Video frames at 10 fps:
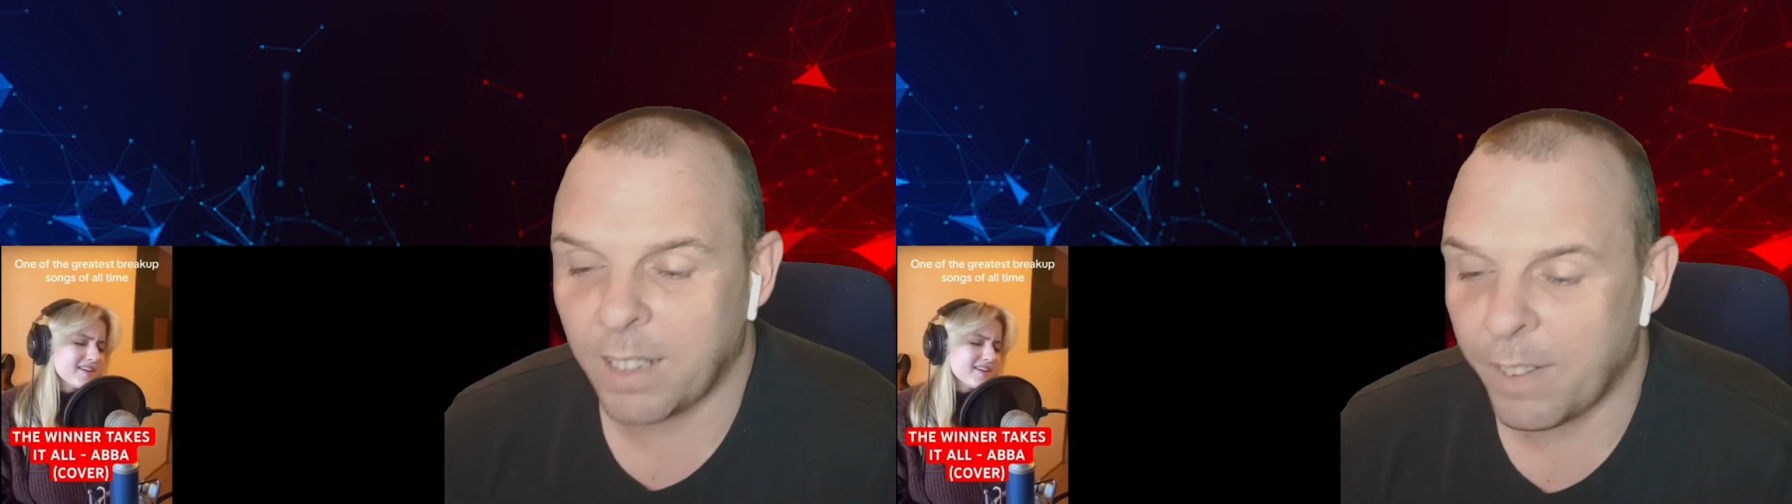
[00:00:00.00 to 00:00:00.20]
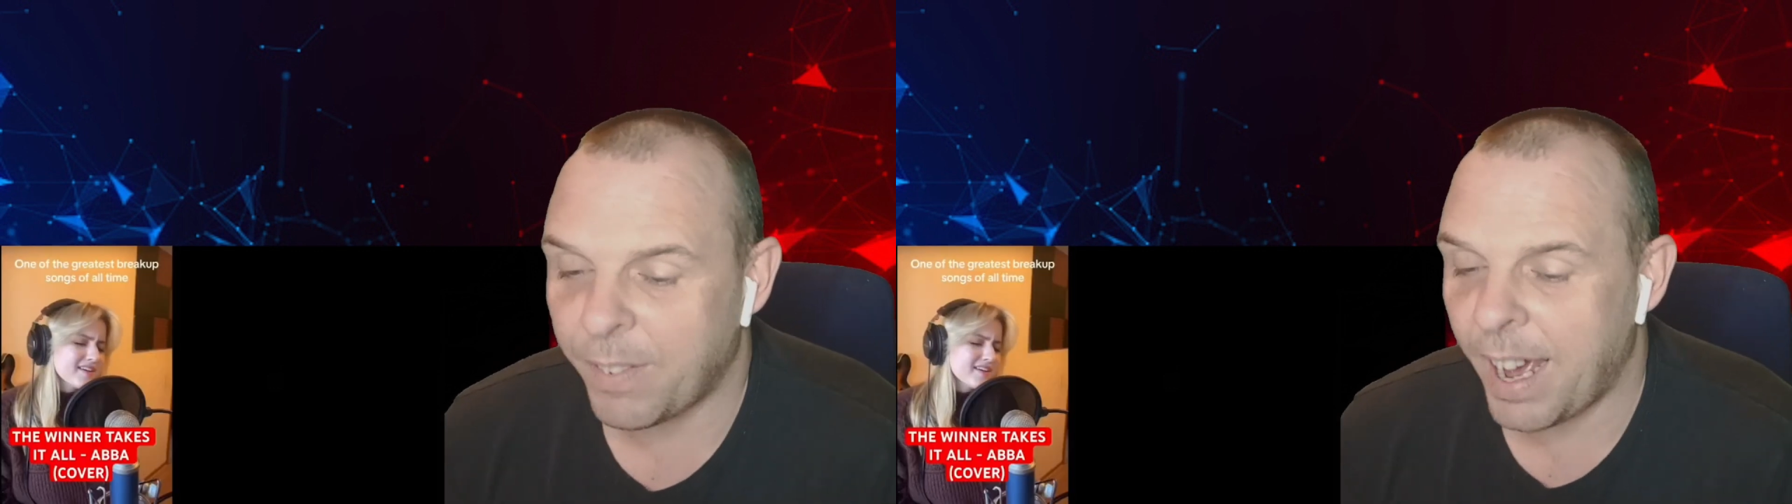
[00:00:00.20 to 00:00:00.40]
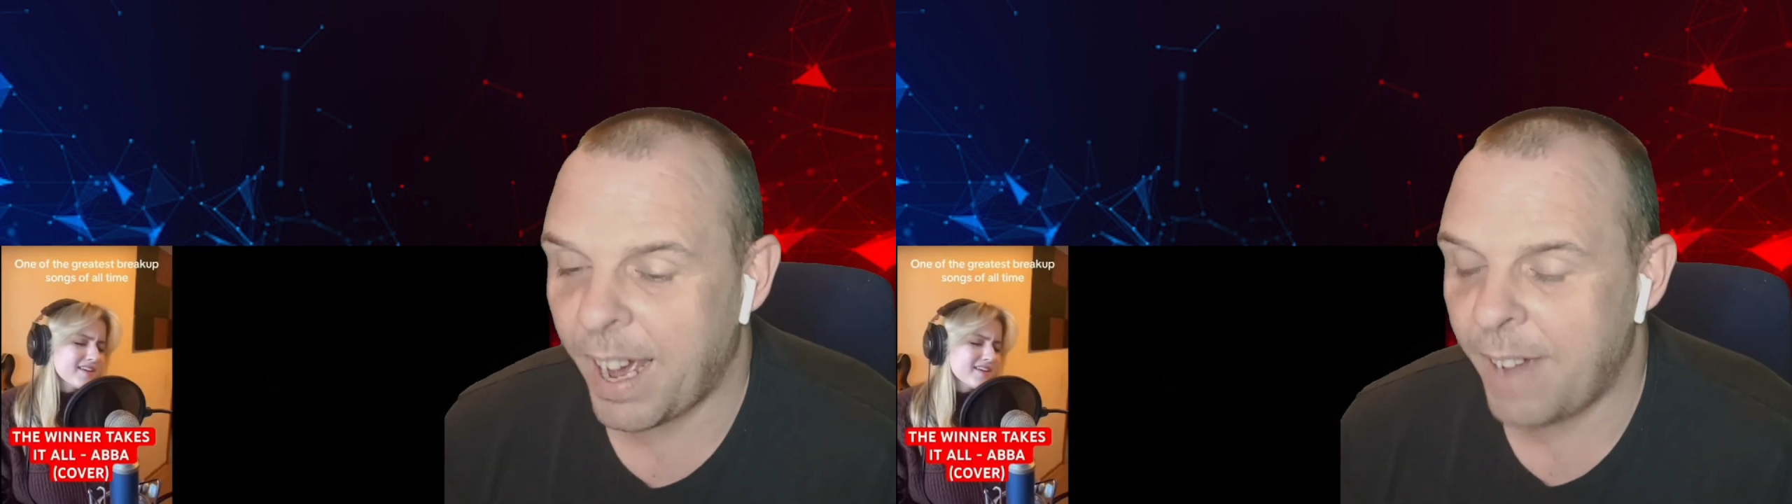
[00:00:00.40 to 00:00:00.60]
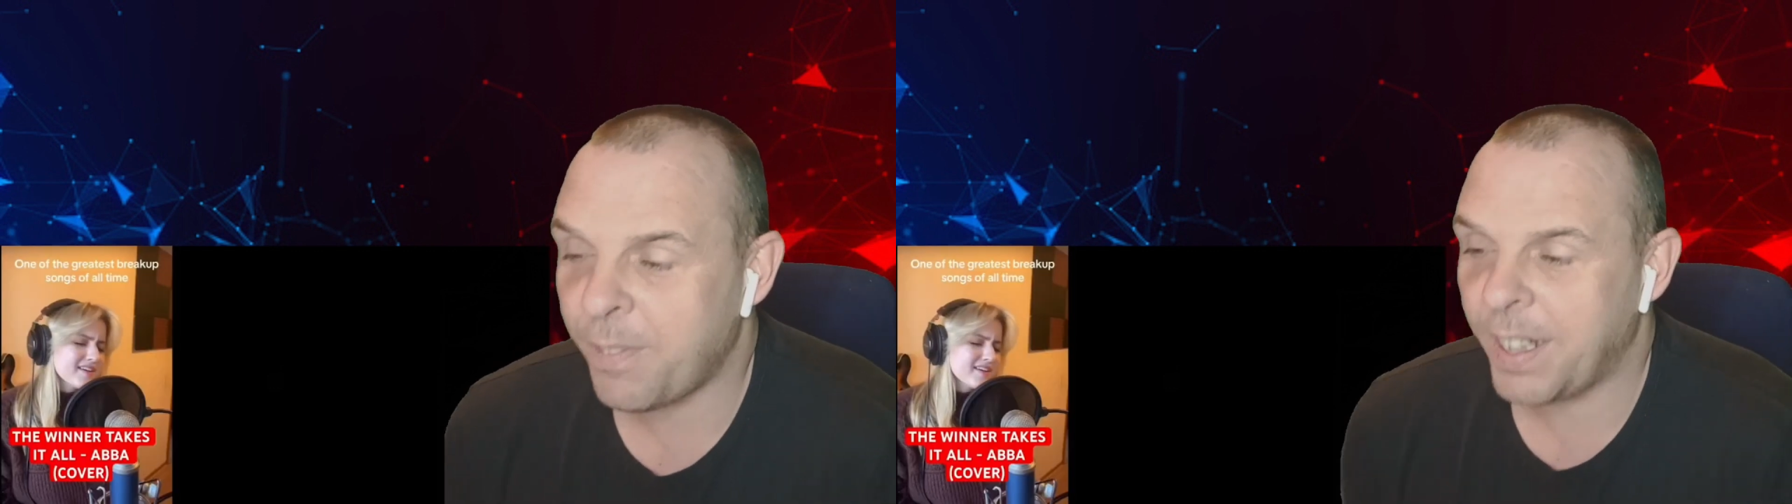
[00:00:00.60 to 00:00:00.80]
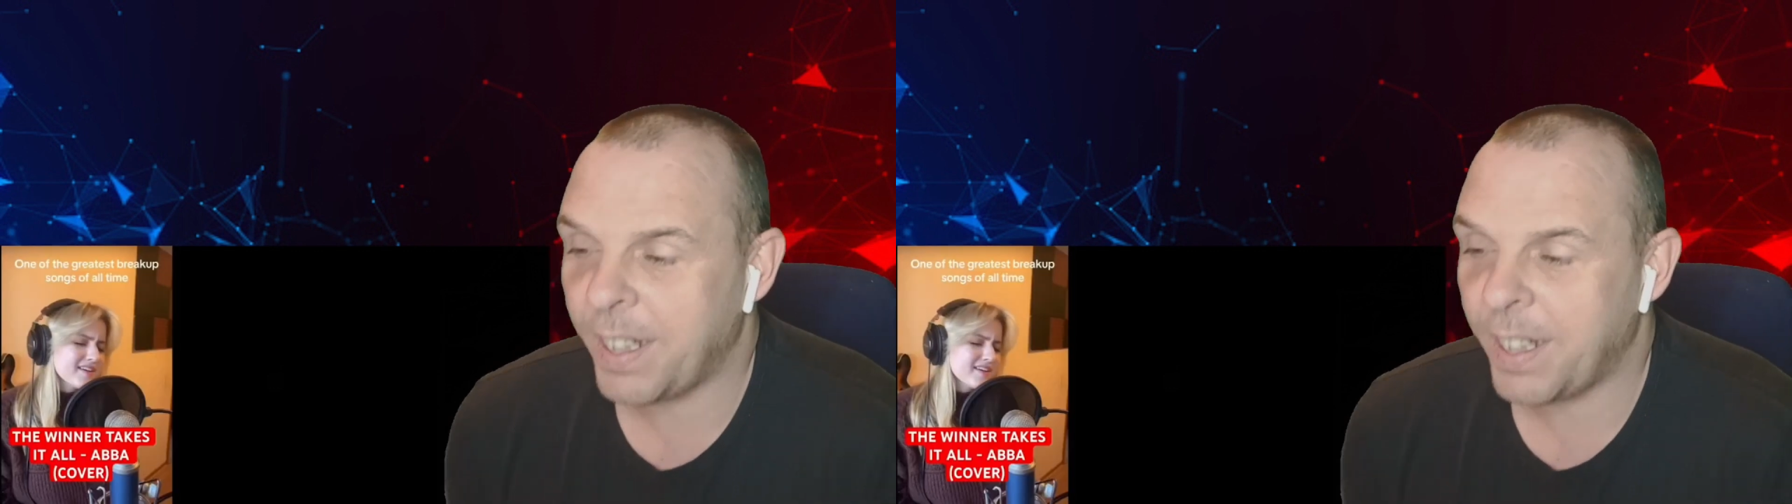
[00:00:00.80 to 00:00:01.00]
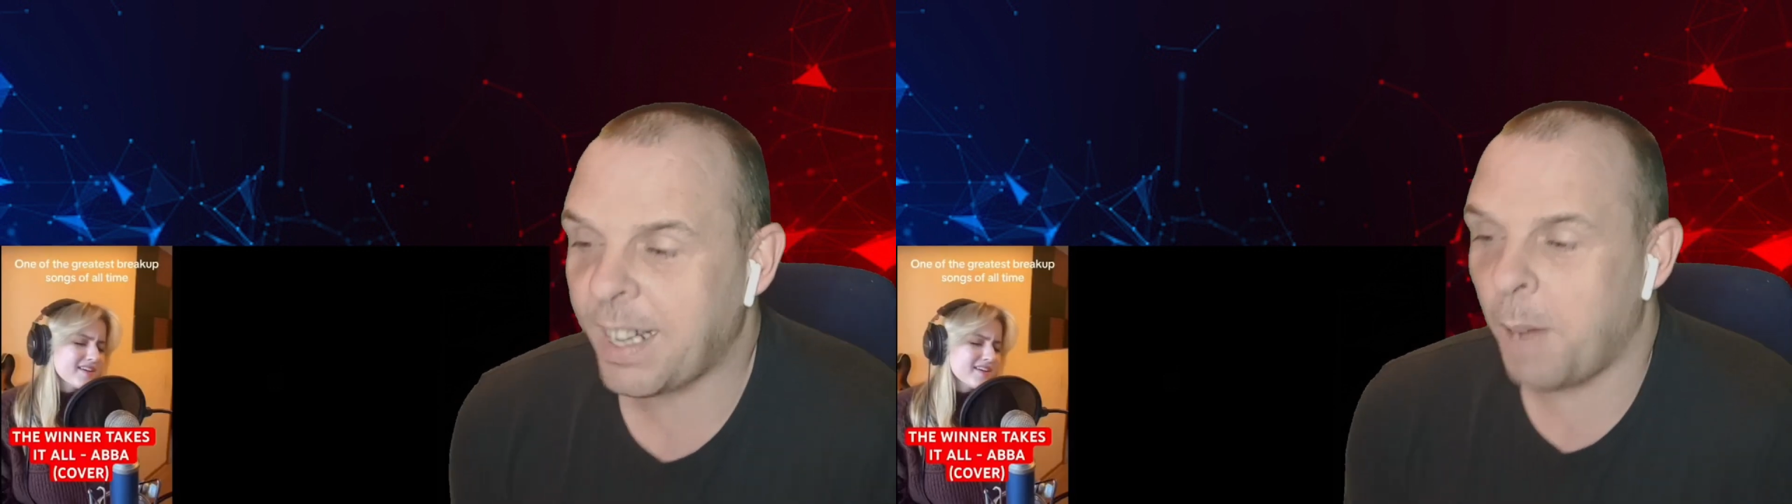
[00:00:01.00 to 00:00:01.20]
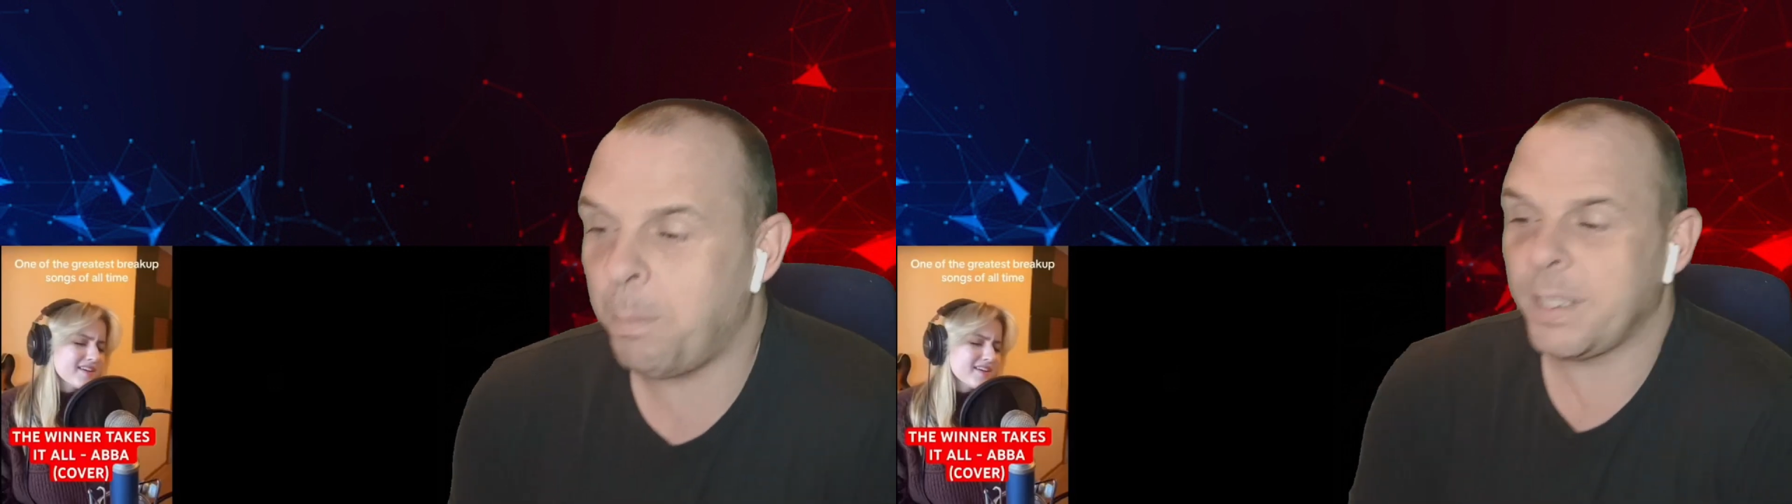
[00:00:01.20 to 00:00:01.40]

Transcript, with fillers: like for everything that I put on this